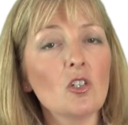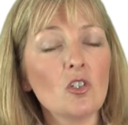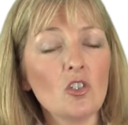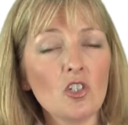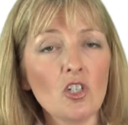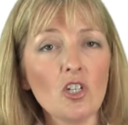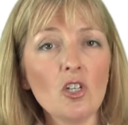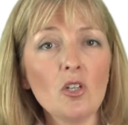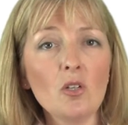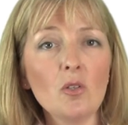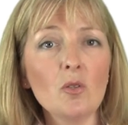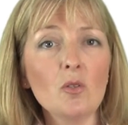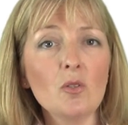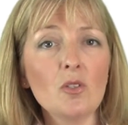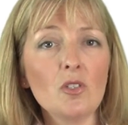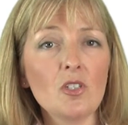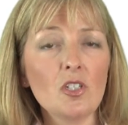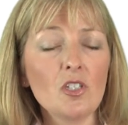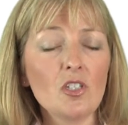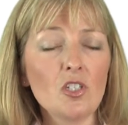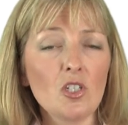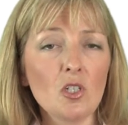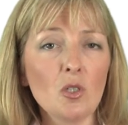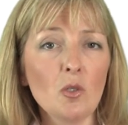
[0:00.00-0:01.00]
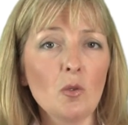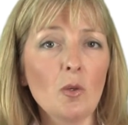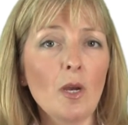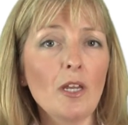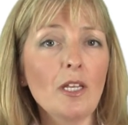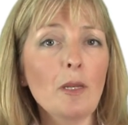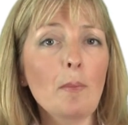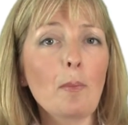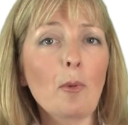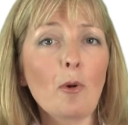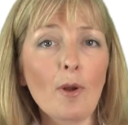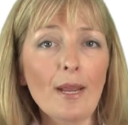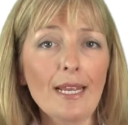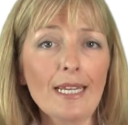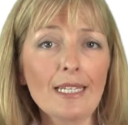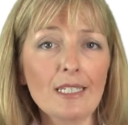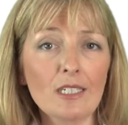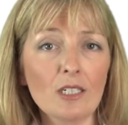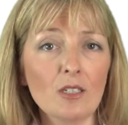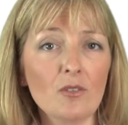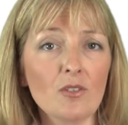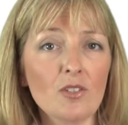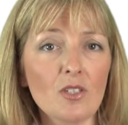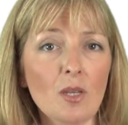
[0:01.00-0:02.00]
choose to do an
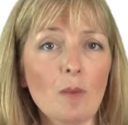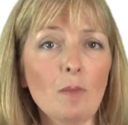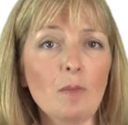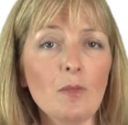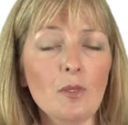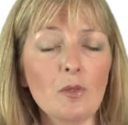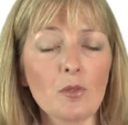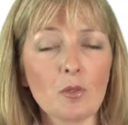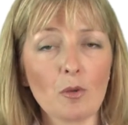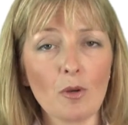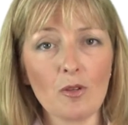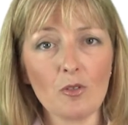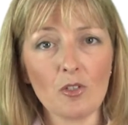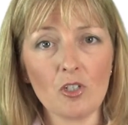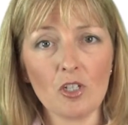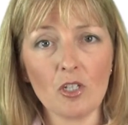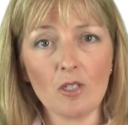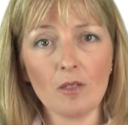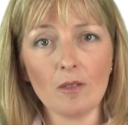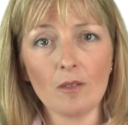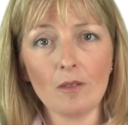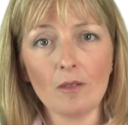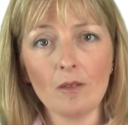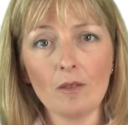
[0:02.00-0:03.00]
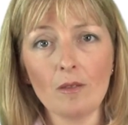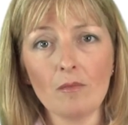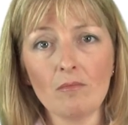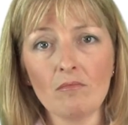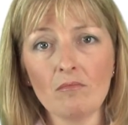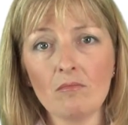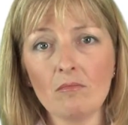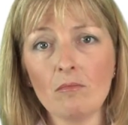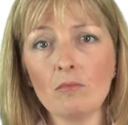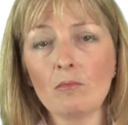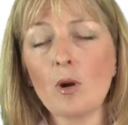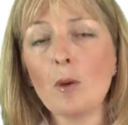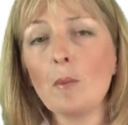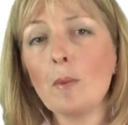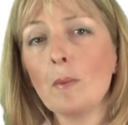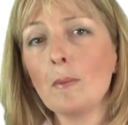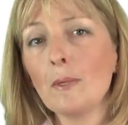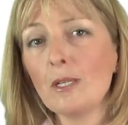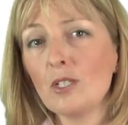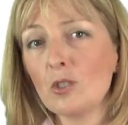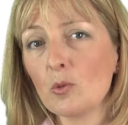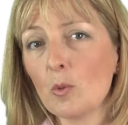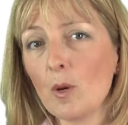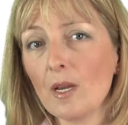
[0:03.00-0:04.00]
appraisal of some description,
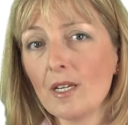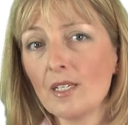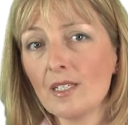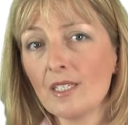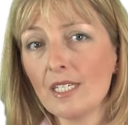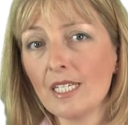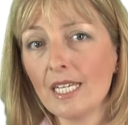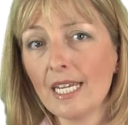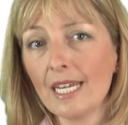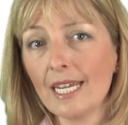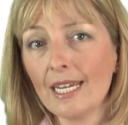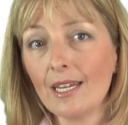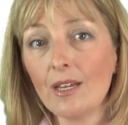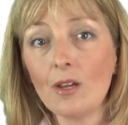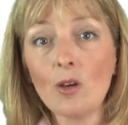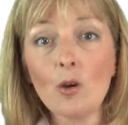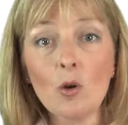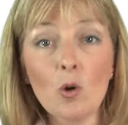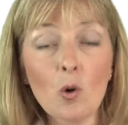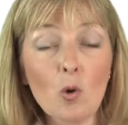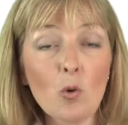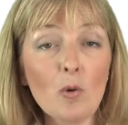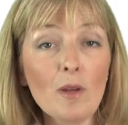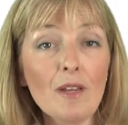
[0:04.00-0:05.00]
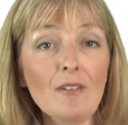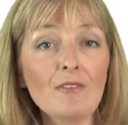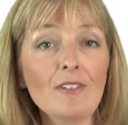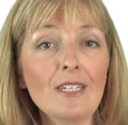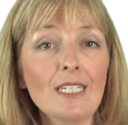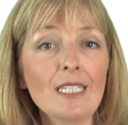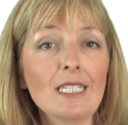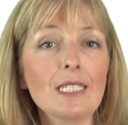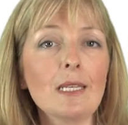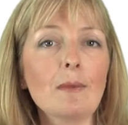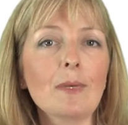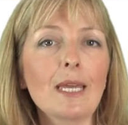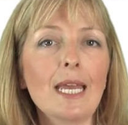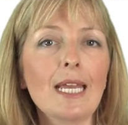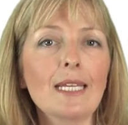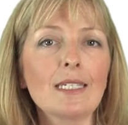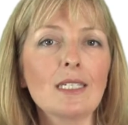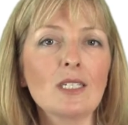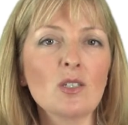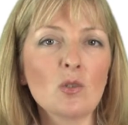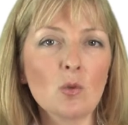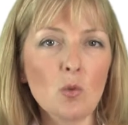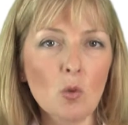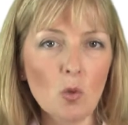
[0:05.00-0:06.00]
probably twice a year or even in some
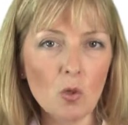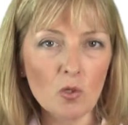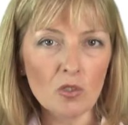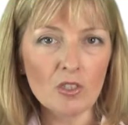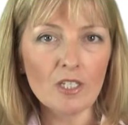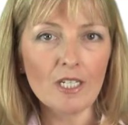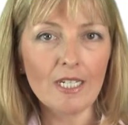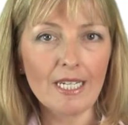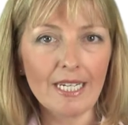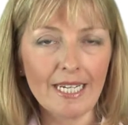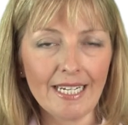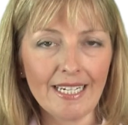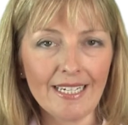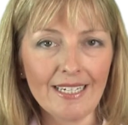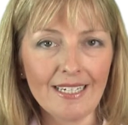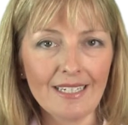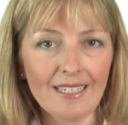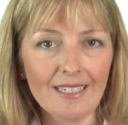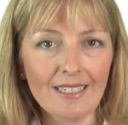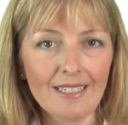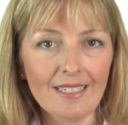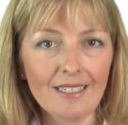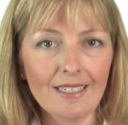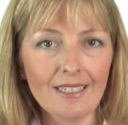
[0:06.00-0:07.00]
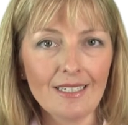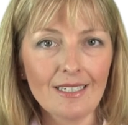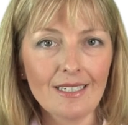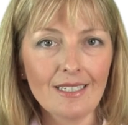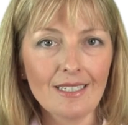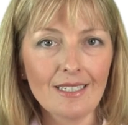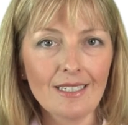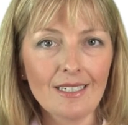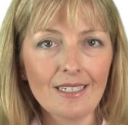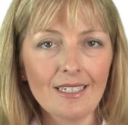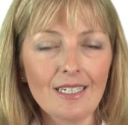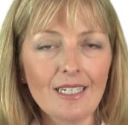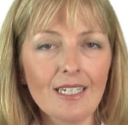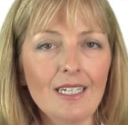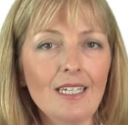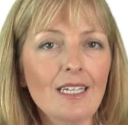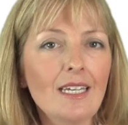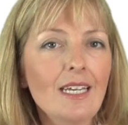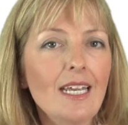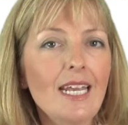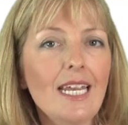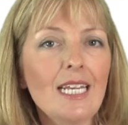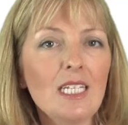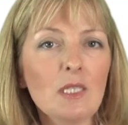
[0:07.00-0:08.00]
cases quarterly.
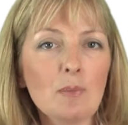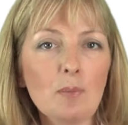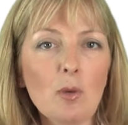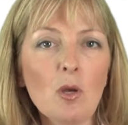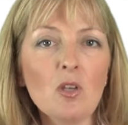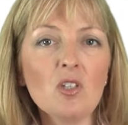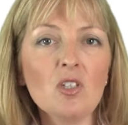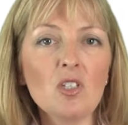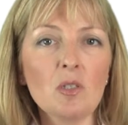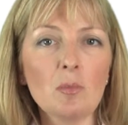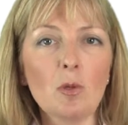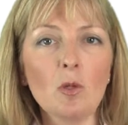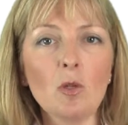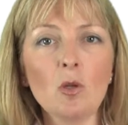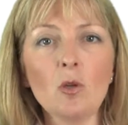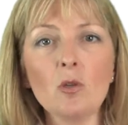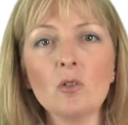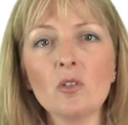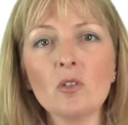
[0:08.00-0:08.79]
It's possible